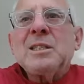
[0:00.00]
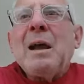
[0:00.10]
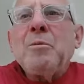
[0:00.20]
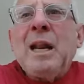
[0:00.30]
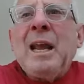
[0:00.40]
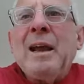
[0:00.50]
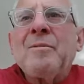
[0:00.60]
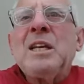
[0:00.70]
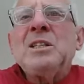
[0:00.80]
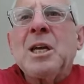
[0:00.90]
Because I would
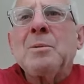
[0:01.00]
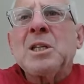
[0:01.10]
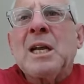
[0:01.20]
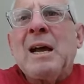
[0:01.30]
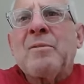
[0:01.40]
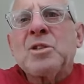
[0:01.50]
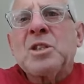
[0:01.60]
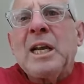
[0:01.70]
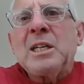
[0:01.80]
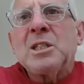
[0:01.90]
have these types of
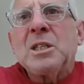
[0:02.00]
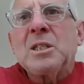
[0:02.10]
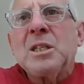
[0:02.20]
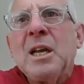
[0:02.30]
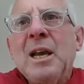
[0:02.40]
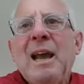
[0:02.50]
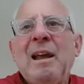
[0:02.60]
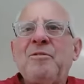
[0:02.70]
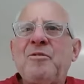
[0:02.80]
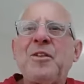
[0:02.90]
conversations
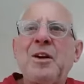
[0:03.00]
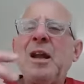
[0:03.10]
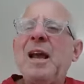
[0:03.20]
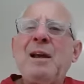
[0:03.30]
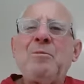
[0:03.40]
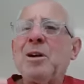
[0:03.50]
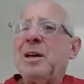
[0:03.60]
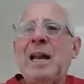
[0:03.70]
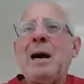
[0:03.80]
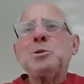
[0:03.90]
and
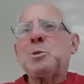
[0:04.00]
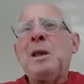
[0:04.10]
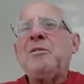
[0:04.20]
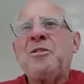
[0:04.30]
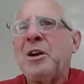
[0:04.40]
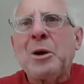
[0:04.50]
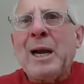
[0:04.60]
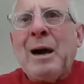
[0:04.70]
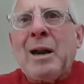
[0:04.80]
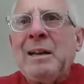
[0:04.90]
really it helps me ferret
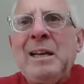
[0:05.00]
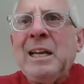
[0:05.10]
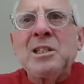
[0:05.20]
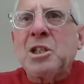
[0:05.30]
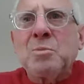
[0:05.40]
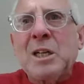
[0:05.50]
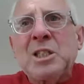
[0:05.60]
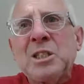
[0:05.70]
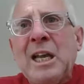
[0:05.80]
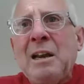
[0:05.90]
out ideas as
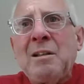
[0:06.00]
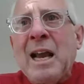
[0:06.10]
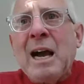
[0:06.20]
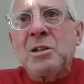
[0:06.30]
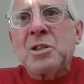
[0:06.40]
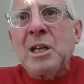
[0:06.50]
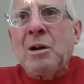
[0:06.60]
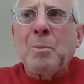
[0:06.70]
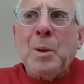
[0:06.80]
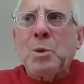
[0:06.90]
much as anything else.
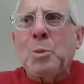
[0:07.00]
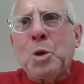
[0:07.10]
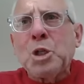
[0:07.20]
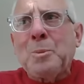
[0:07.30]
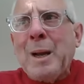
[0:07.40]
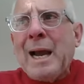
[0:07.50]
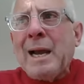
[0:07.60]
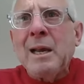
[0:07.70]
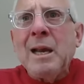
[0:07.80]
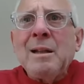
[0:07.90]
People
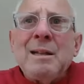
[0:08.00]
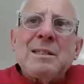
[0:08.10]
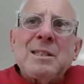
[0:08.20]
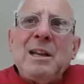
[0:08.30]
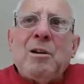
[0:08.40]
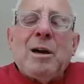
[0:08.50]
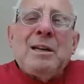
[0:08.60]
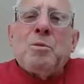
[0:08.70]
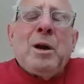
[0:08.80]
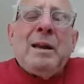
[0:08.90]
back. That's, and
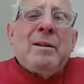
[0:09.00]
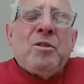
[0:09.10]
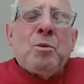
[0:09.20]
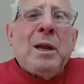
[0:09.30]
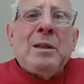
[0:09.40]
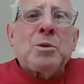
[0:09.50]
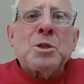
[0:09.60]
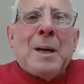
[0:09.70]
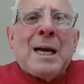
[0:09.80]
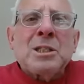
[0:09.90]
if you read the
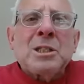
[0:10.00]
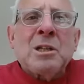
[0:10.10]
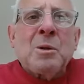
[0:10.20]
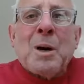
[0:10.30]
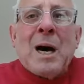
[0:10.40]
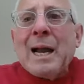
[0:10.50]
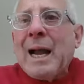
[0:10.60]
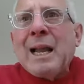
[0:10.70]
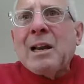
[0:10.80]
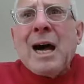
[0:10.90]
responses to the blog,
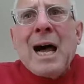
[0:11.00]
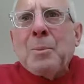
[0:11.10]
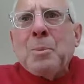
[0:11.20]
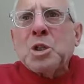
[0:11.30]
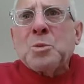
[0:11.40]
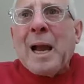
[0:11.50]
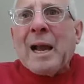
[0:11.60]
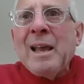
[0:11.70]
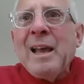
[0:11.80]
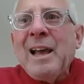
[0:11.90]
I get a lot of
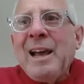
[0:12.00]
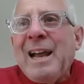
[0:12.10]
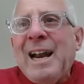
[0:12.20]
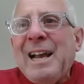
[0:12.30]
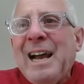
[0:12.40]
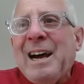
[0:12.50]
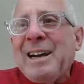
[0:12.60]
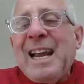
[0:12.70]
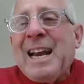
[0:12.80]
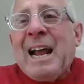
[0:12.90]
pushback. And
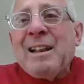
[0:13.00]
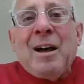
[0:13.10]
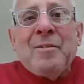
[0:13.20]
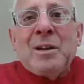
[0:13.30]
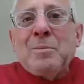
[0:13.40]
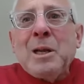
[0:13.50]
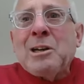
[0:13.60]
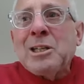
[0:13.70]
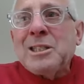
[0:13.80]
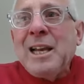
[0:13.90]
I love it
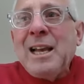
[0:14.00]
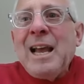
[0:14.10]
because